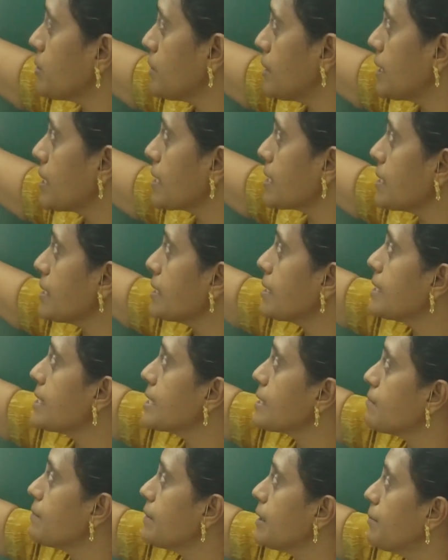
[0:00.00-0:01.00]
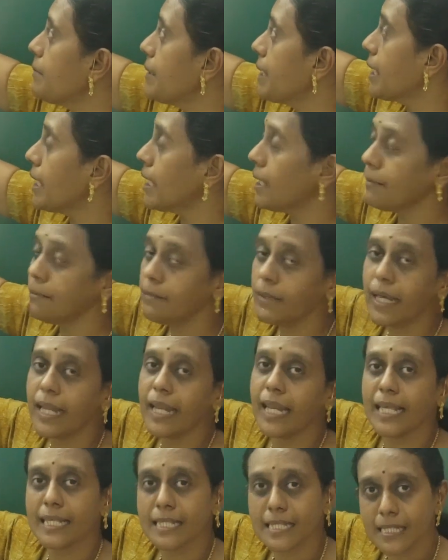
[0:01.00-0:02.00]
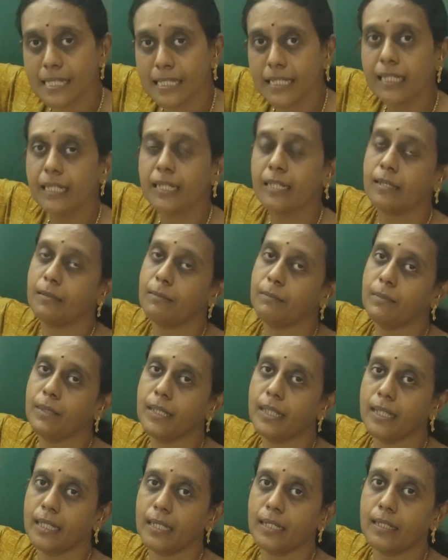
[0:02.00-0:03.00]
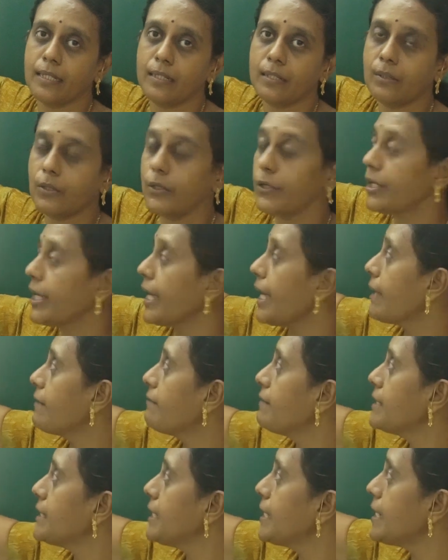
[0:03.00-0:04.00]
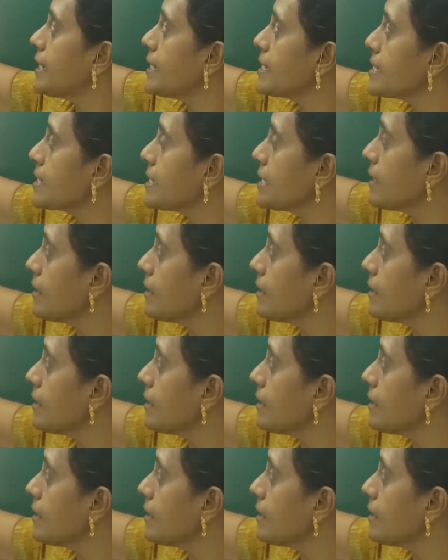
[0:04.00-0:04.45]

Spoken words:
to this, this will become lesser number. Okay, whether it is